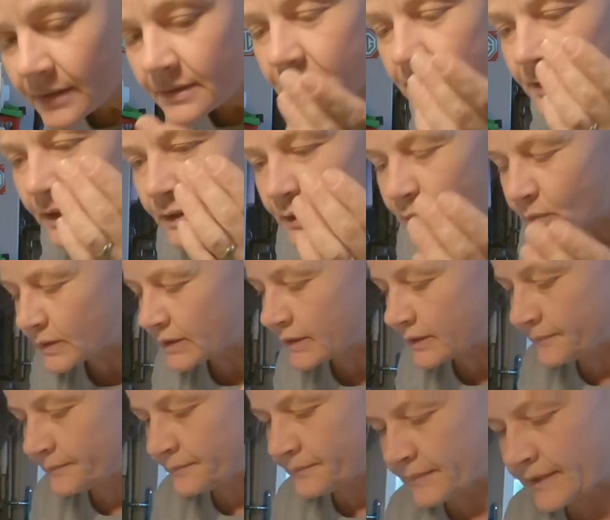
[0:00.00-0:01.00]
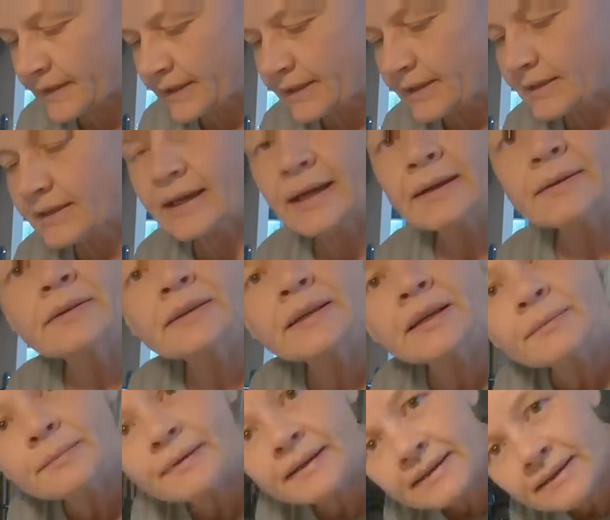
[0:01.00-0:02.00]
So I'm going
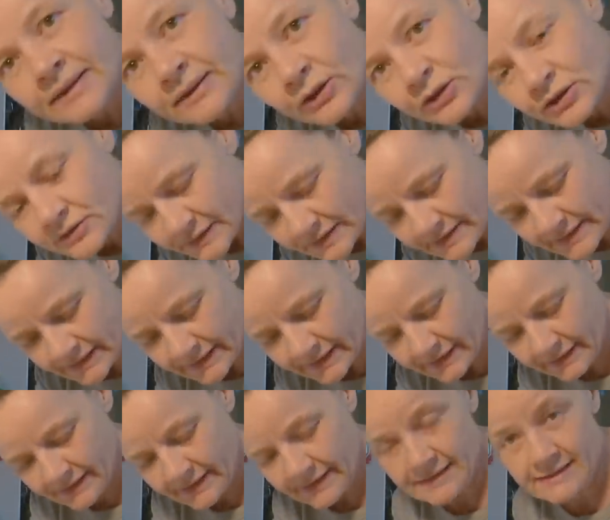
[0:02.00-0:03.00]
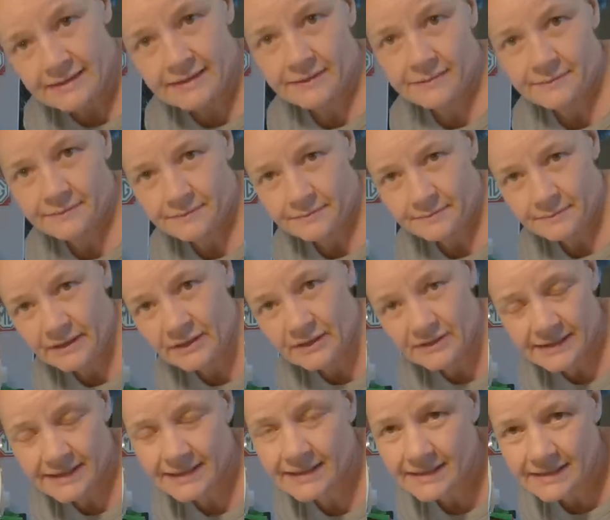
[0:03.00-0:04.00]
out buying a lottery ticket later
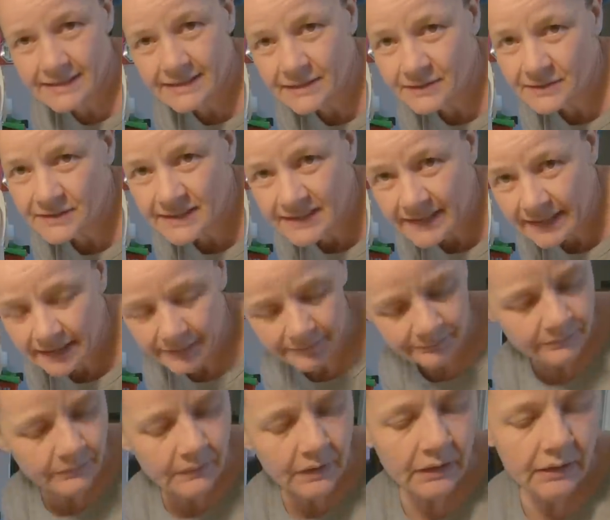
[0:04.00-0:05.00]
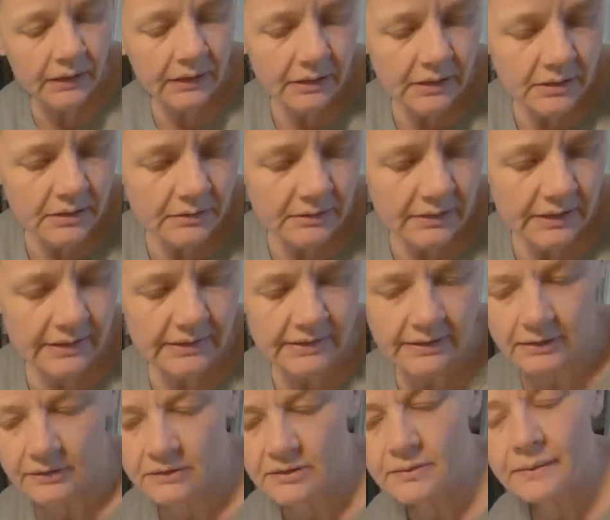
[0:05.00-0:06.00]
because I can still see and I don't need
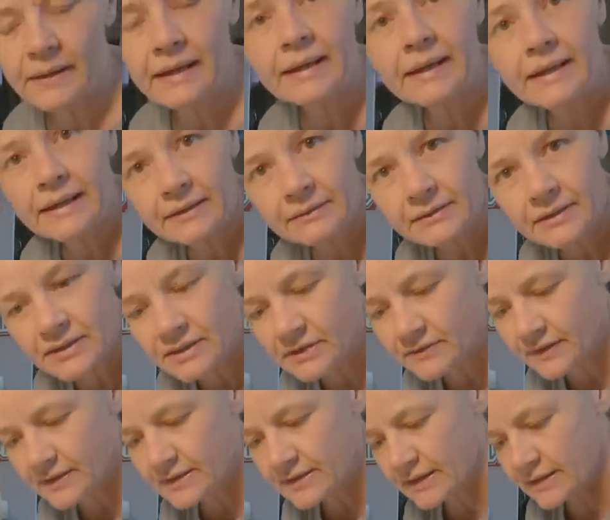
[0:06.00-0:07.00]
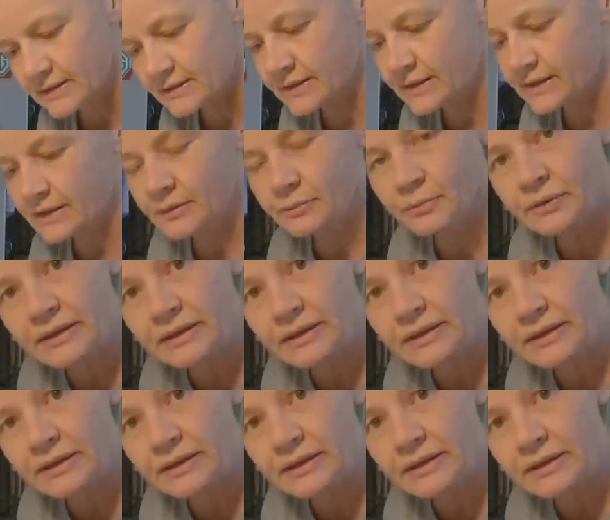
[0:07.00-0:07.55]
to go to A&E, which is fantastic.